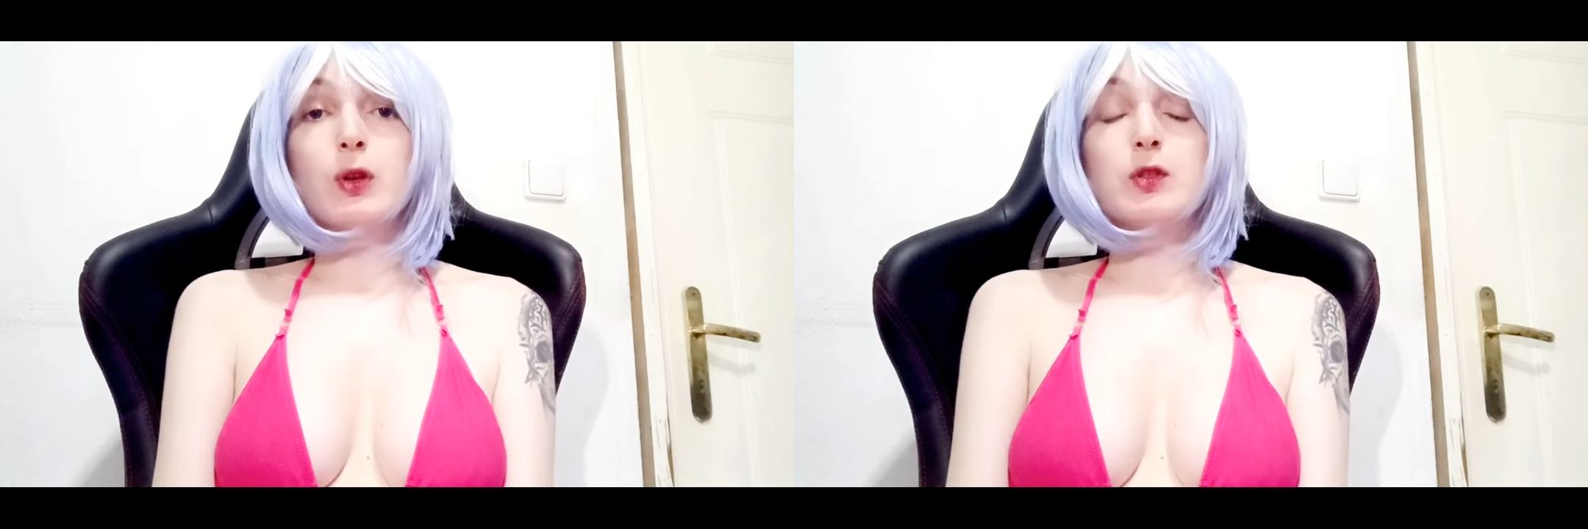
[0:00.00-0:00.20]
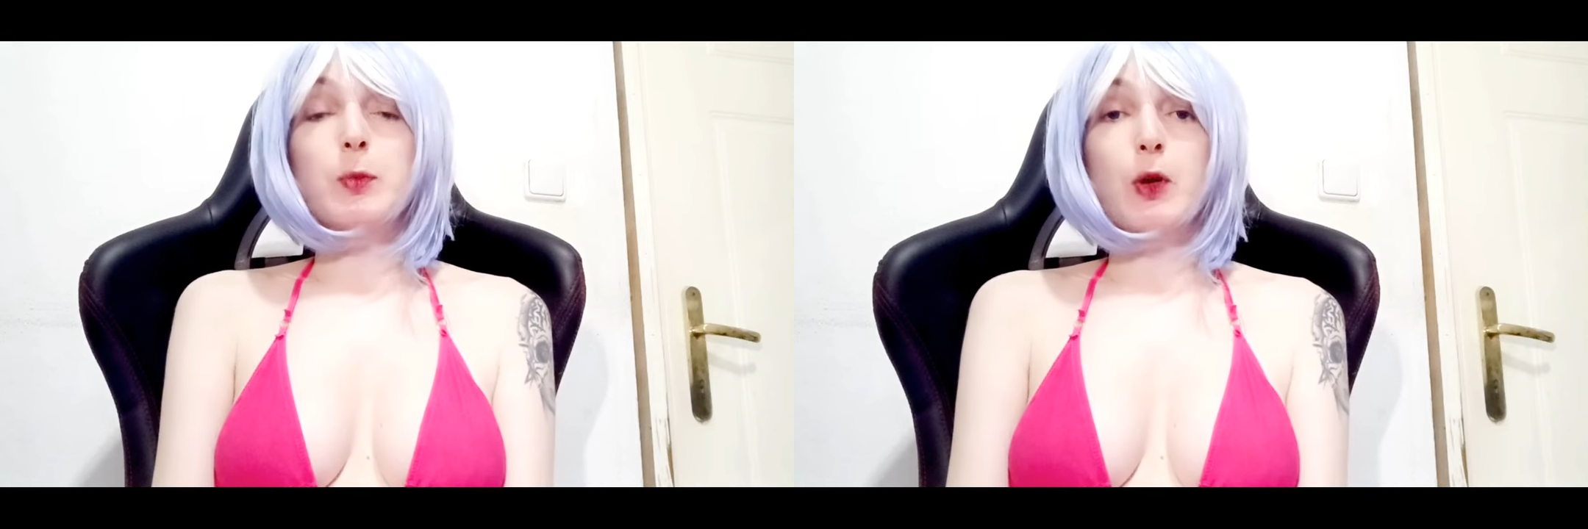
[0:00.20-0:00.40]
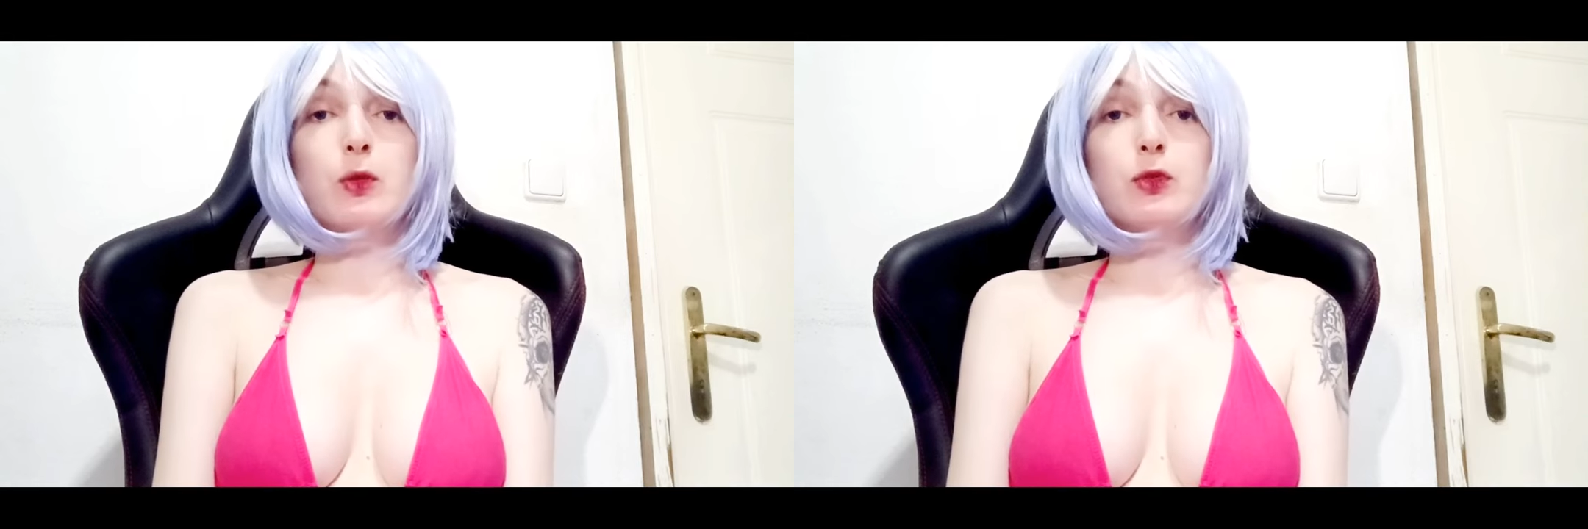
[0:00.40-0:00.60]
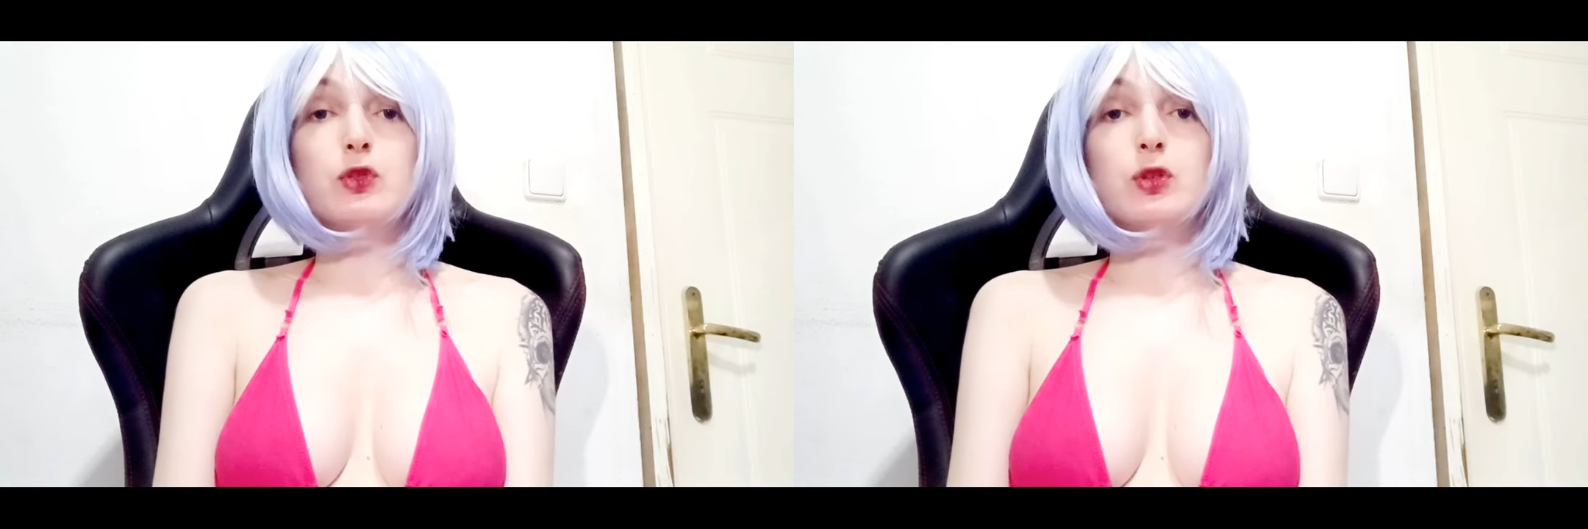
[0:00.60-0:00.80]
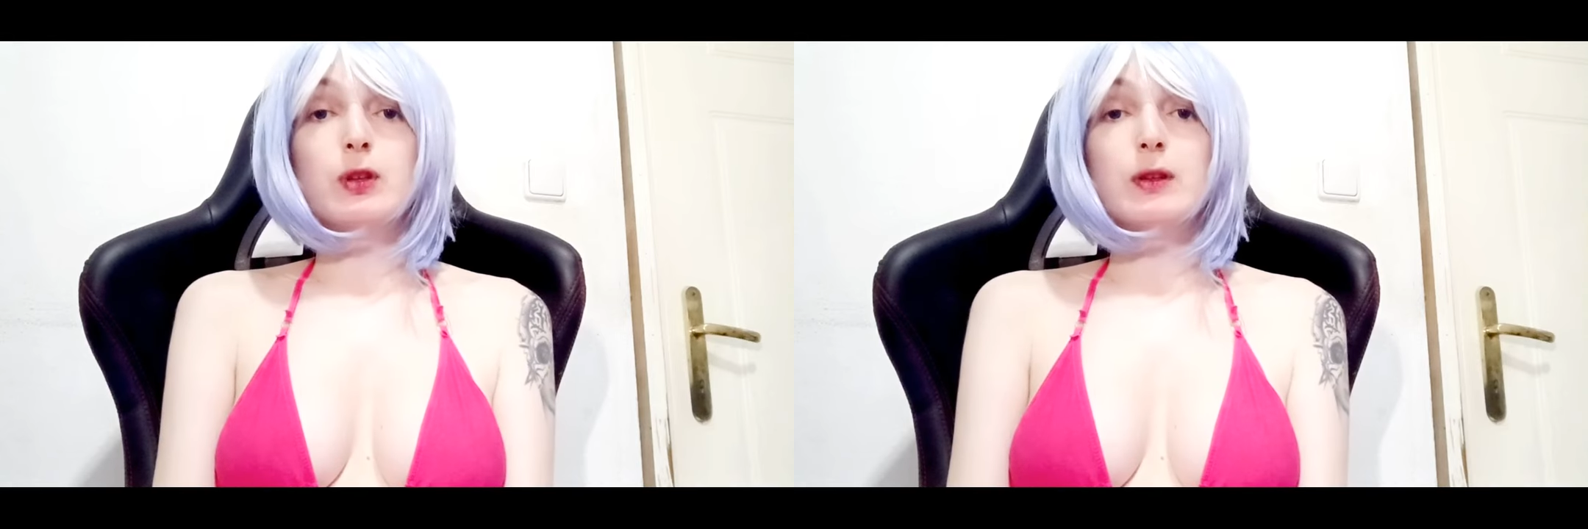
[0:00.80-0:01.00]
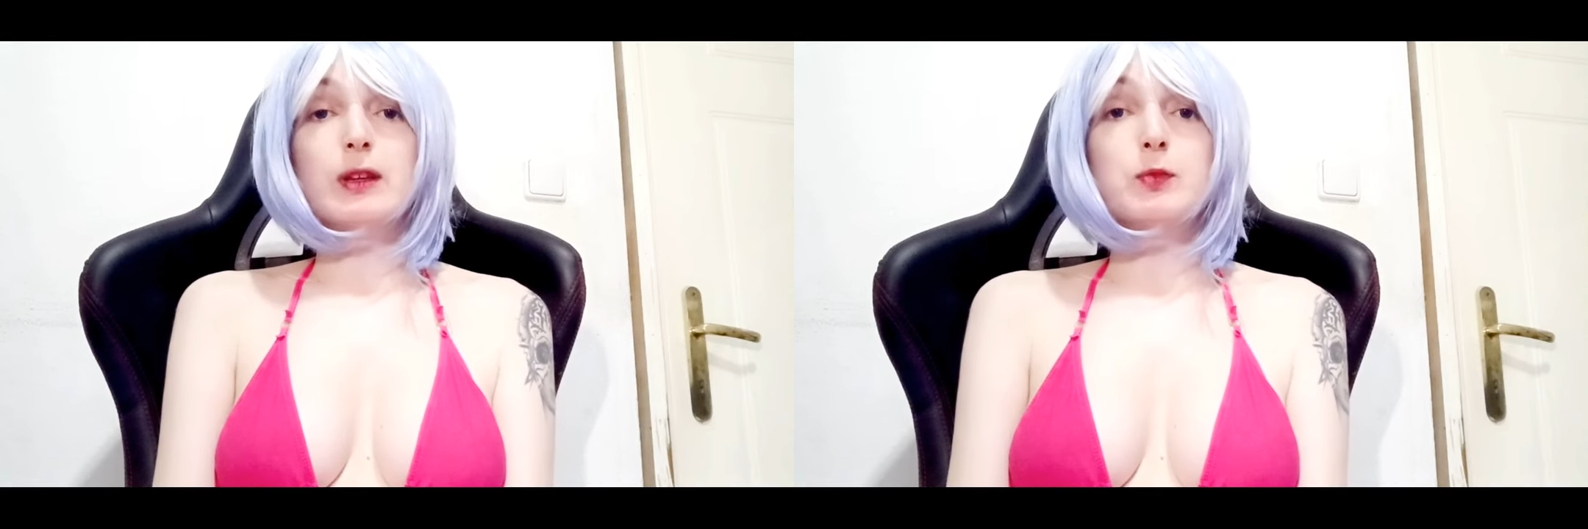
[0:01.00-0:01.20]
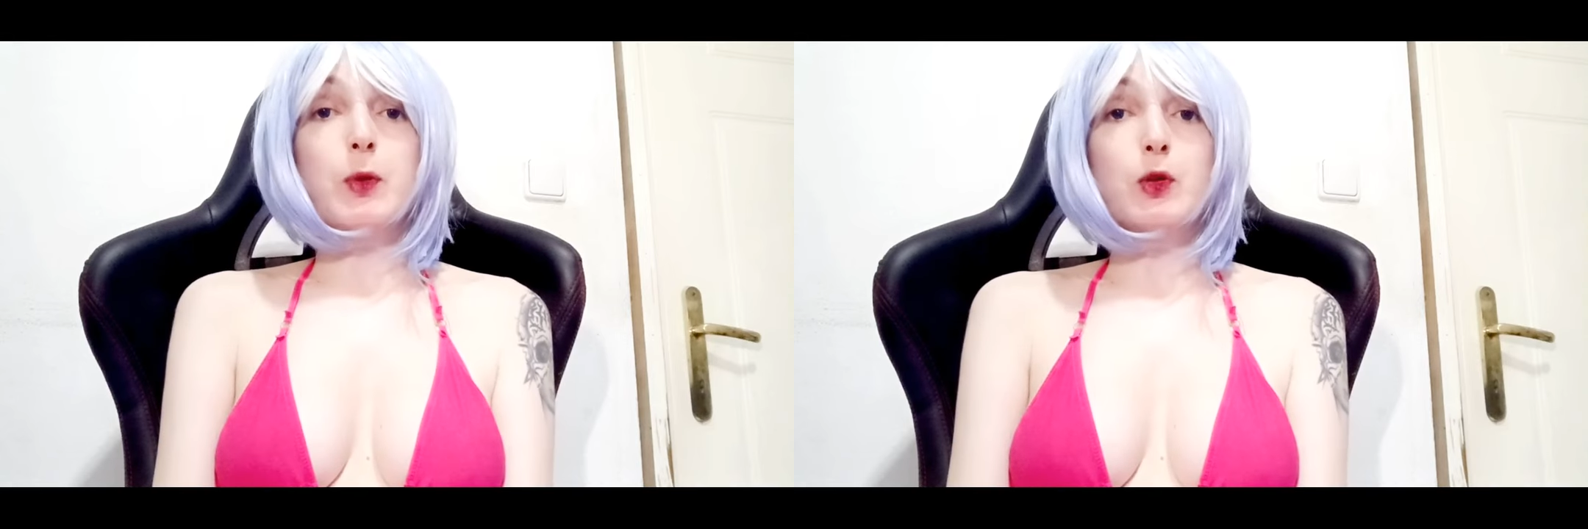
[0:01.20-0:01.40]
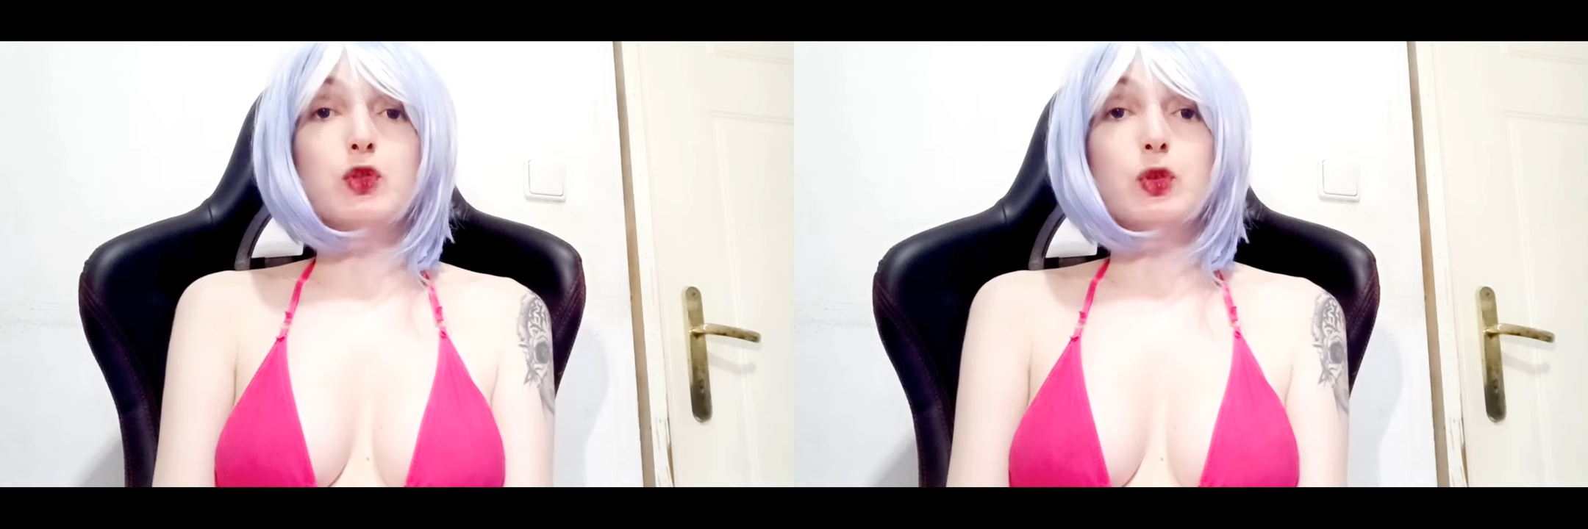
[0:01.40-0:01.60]

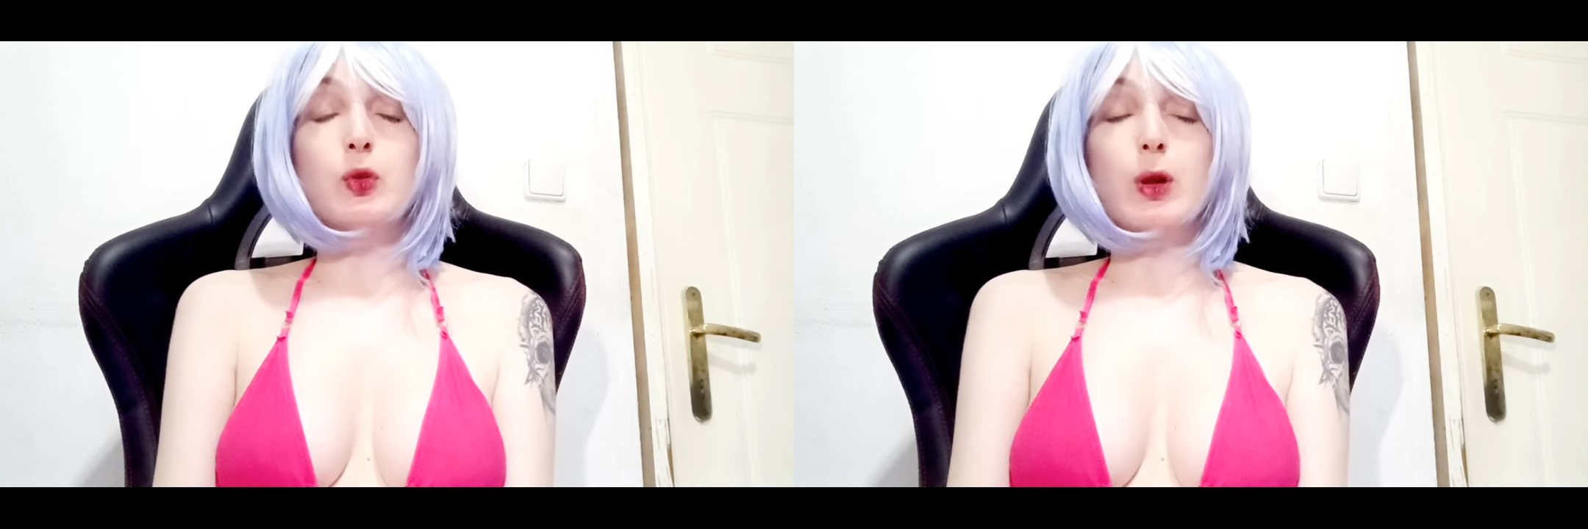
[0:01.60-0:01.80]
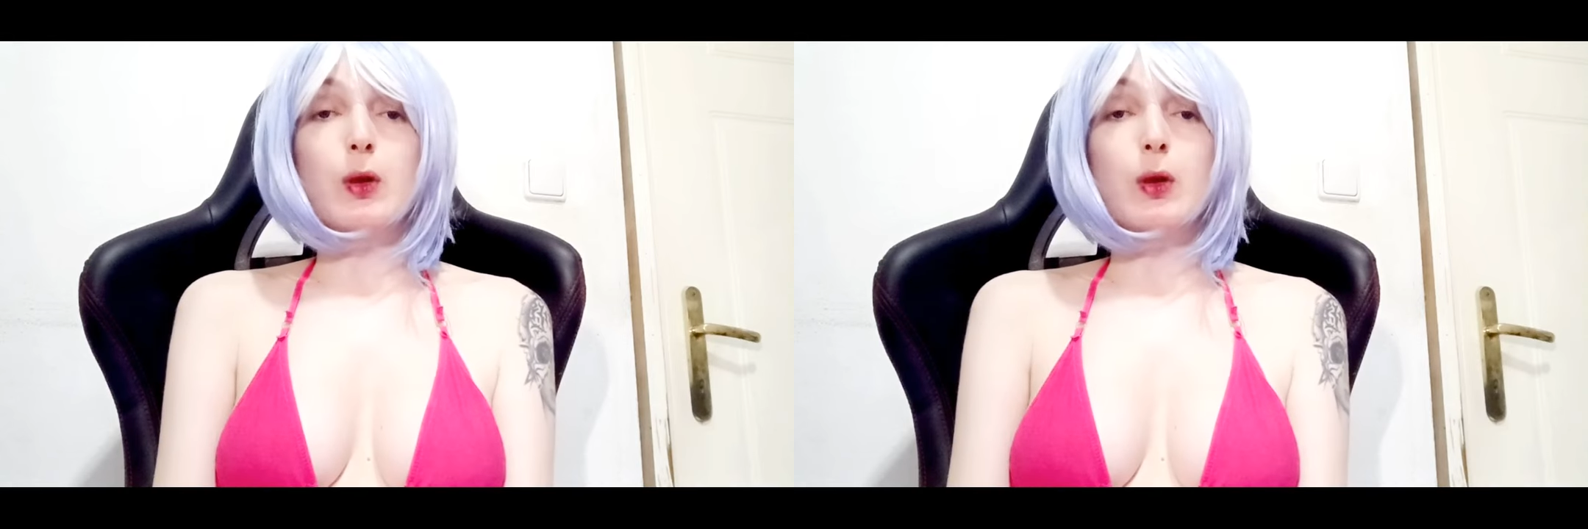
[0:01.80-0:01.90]
exposure to a